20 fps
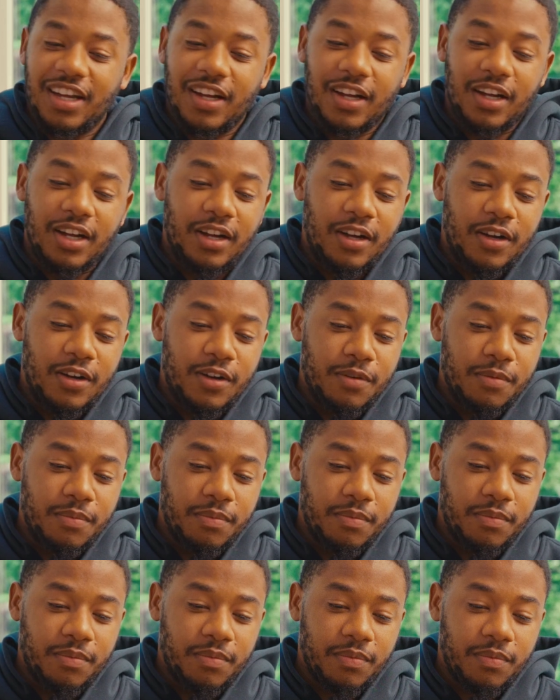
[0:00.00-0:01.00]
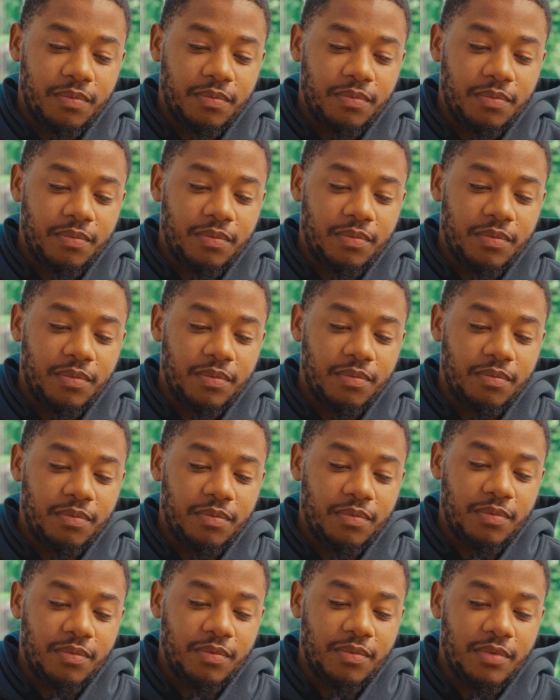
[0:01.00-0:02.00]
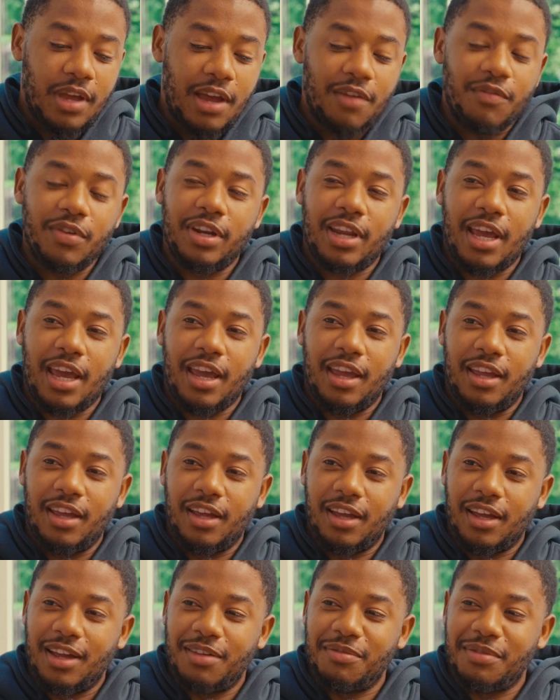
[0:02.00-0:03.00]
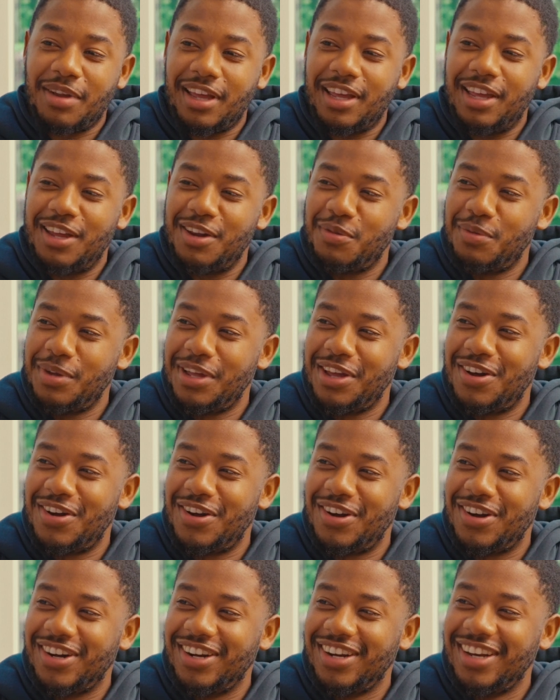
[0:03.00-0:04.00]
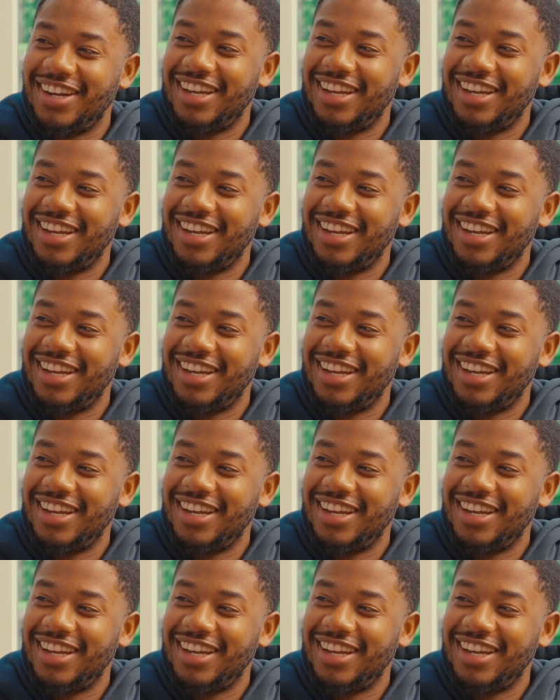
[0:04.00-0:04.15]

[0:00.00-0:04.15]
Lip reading: Um, every day I'm like, here we are.